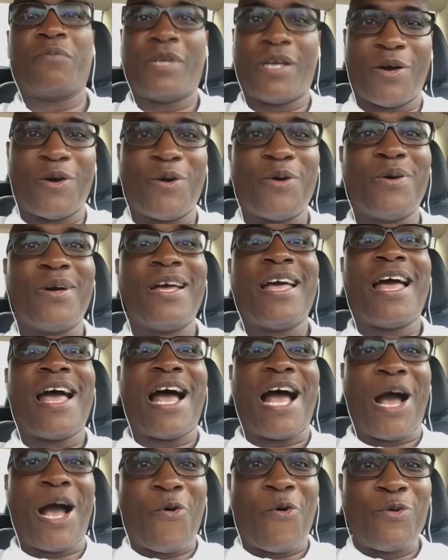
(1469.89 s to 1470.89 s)
No,
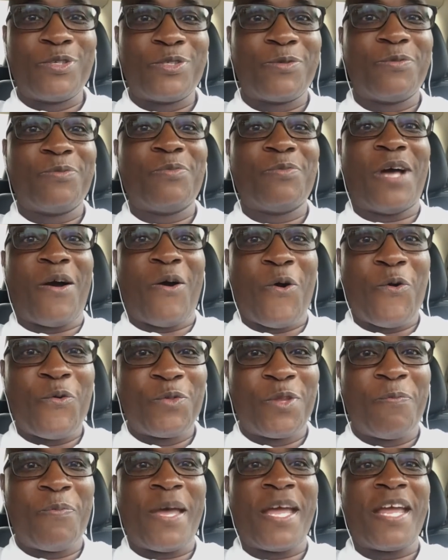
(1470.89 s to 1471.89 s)
I was
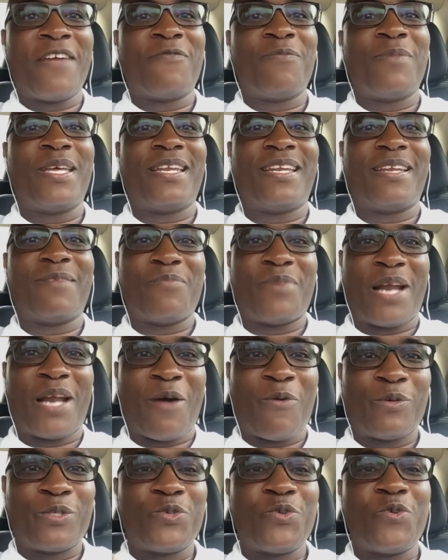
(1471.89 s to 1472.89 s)
on the pavement, but
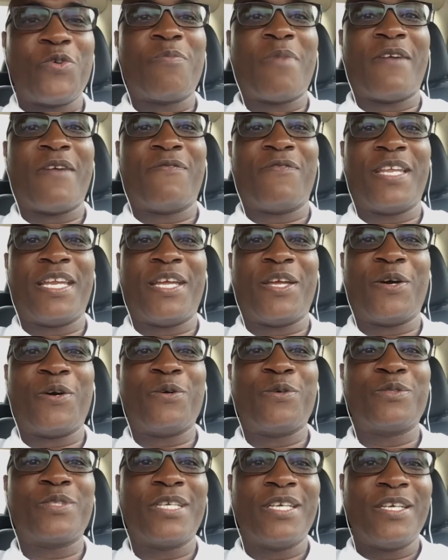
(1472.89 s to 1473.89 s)
I was doing my
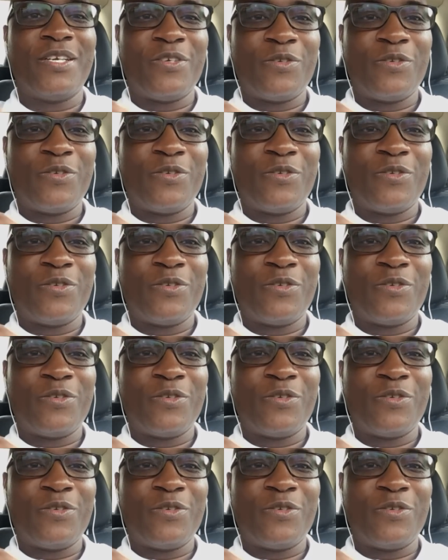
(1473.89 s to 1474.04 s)
videos,